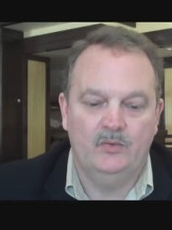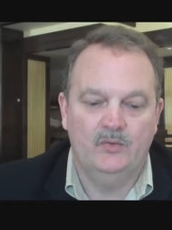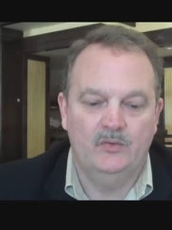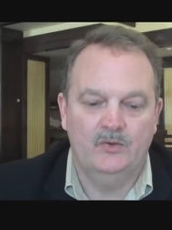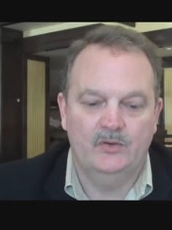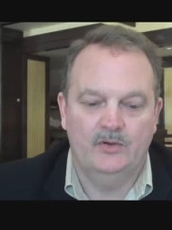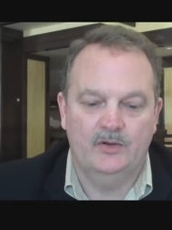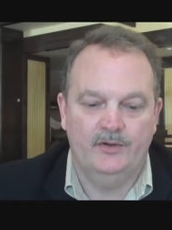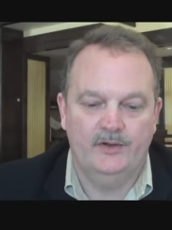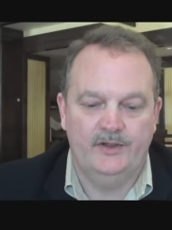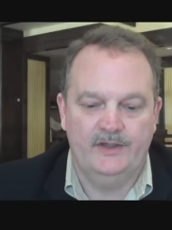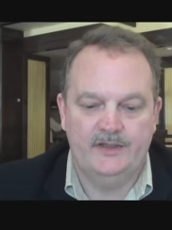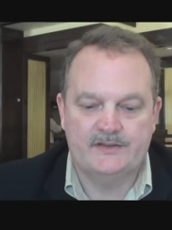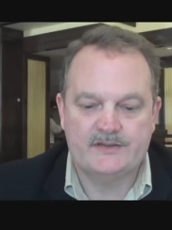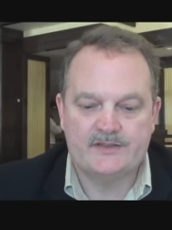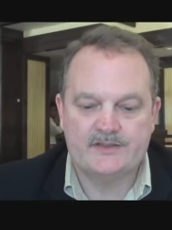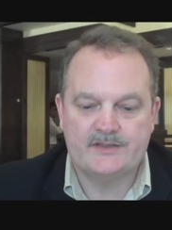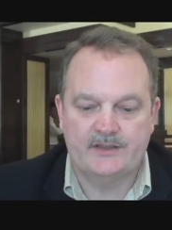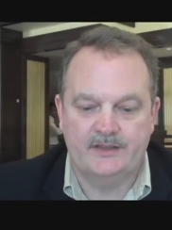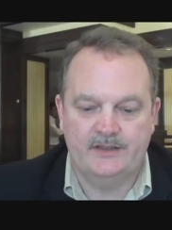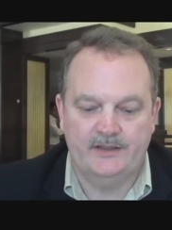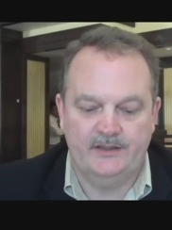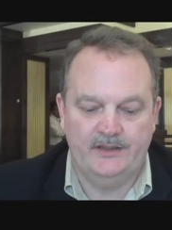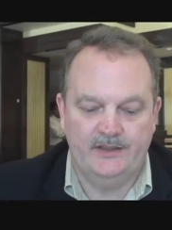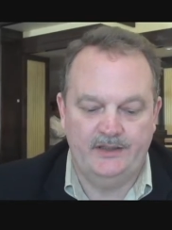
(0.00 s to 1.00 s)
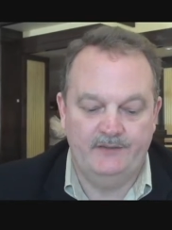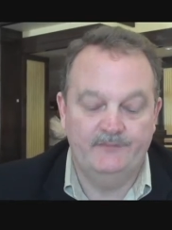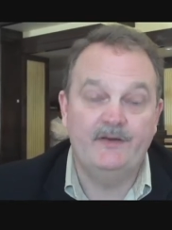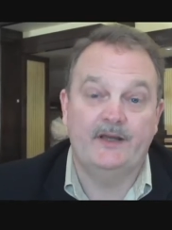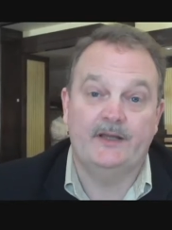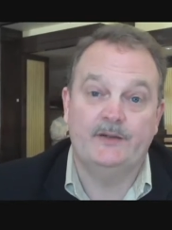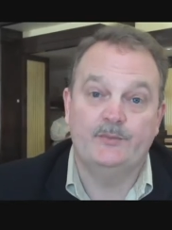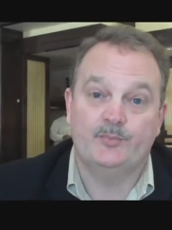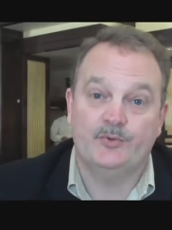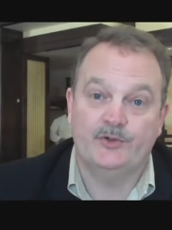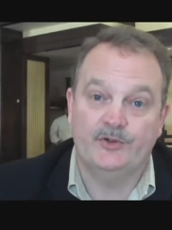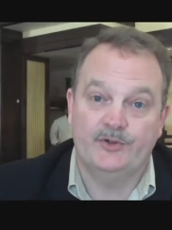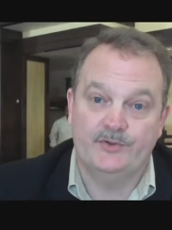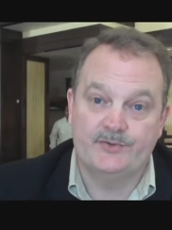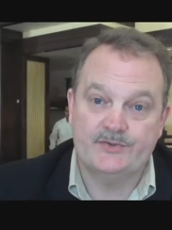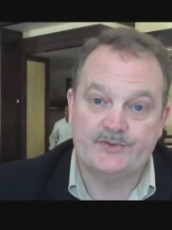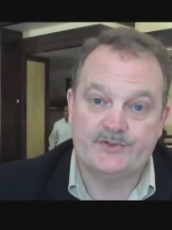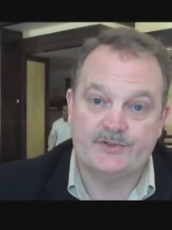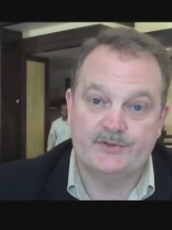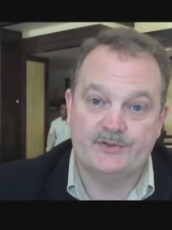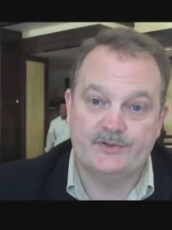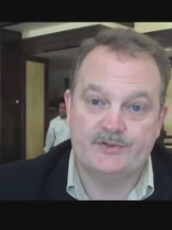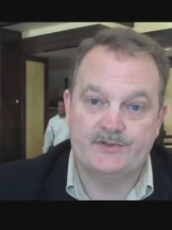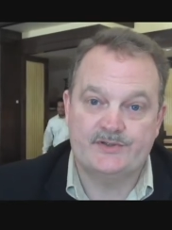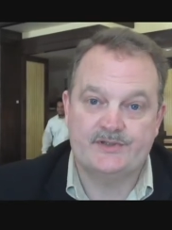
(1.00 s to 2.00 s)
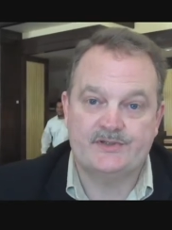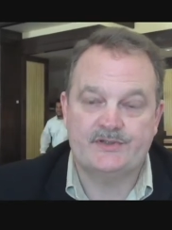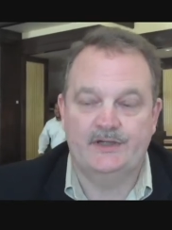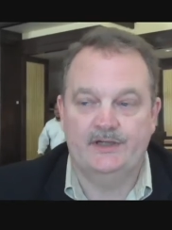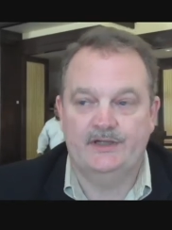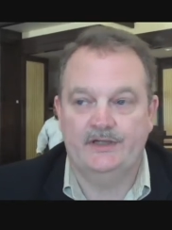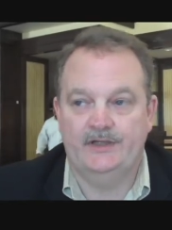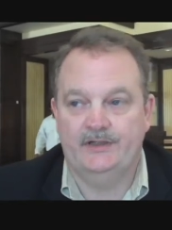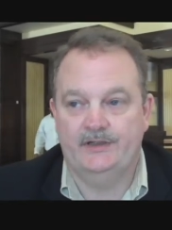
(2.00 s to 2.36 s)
or it's event producers,